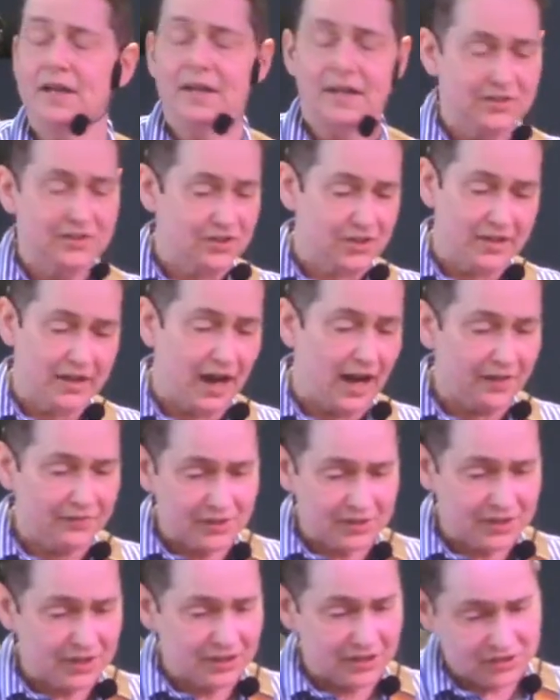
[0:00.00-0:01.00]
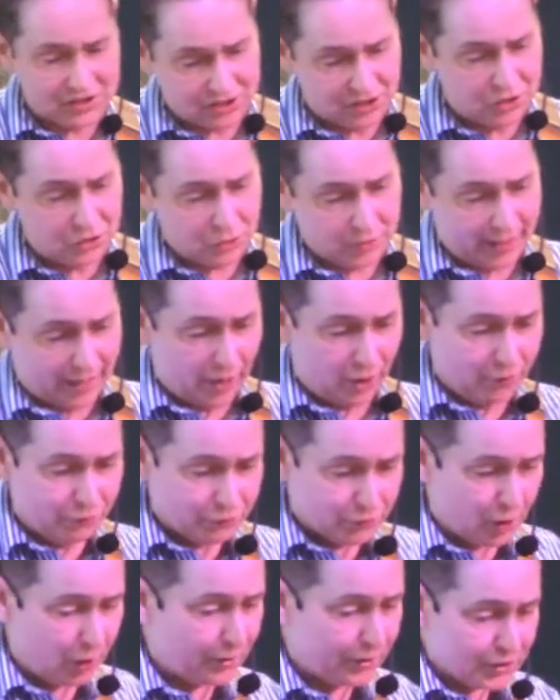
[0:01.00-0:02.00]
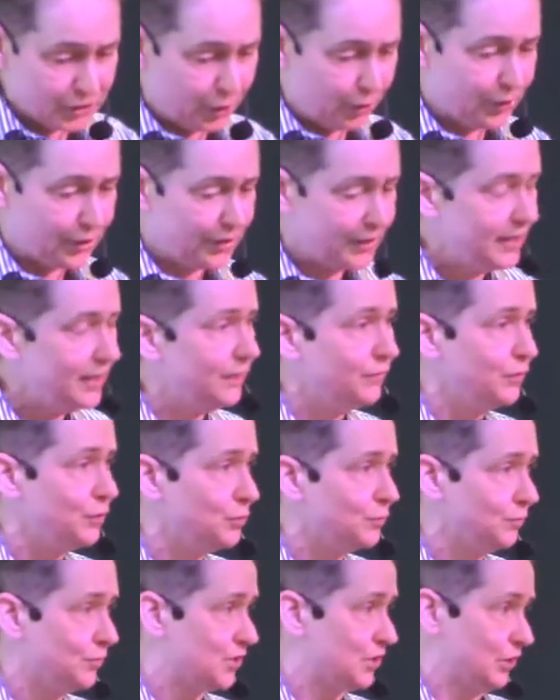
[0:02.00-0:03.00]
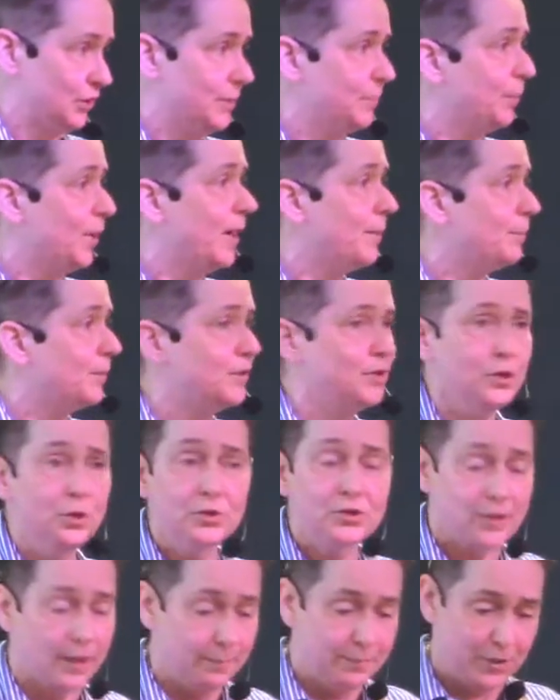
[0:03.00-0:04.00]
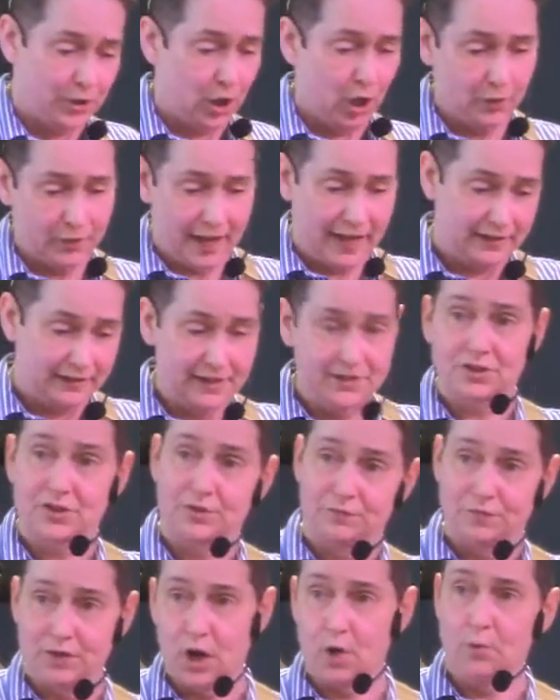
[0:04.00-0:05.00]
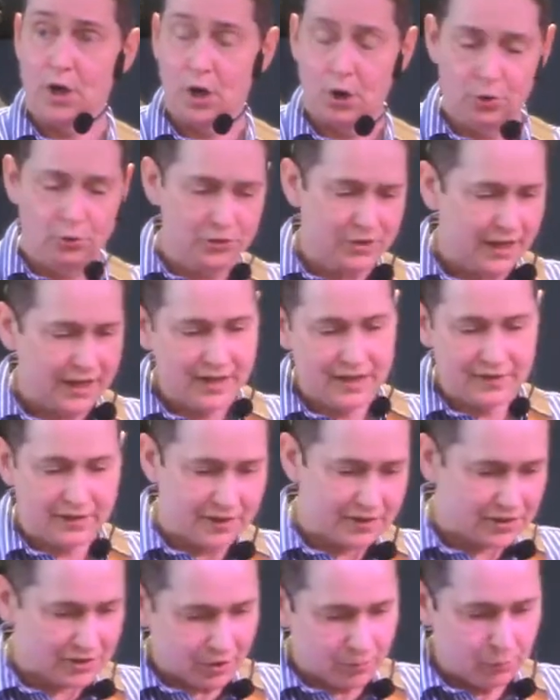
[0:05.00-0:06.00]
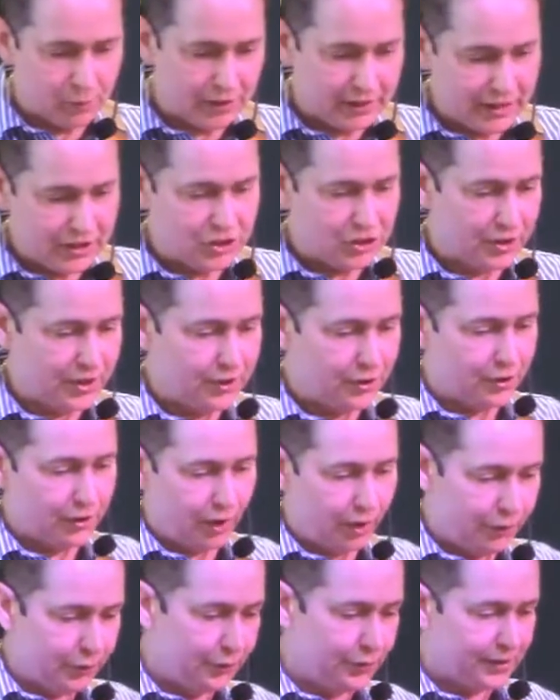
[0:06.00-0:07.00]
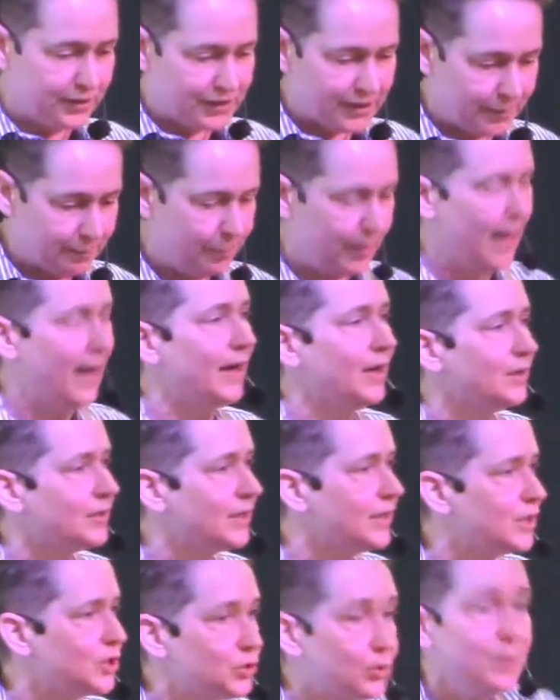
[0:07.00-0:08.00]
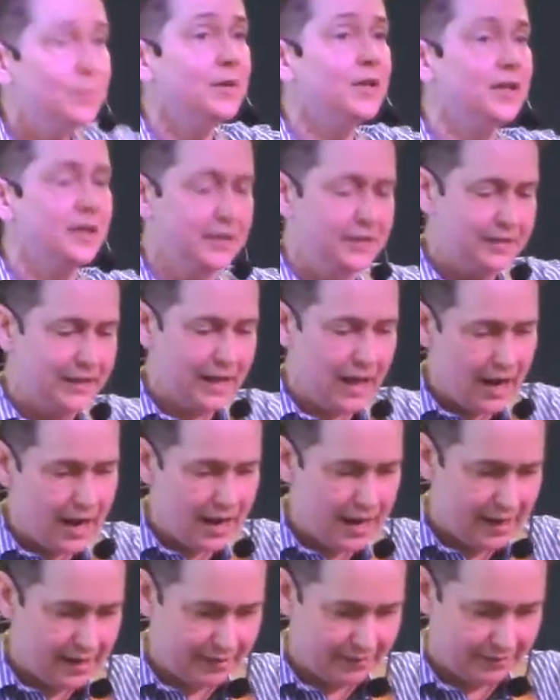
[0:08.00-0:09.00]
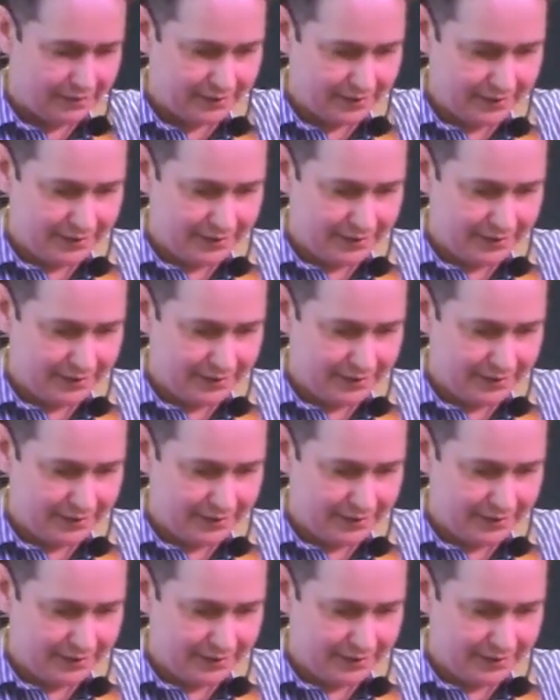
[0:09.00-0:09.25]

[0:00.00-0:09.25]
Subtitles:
it's a God that's going to send you to hell for all eternity if you slip up and do something on that list of no-nos that some religion or other has compiled and attributed to God.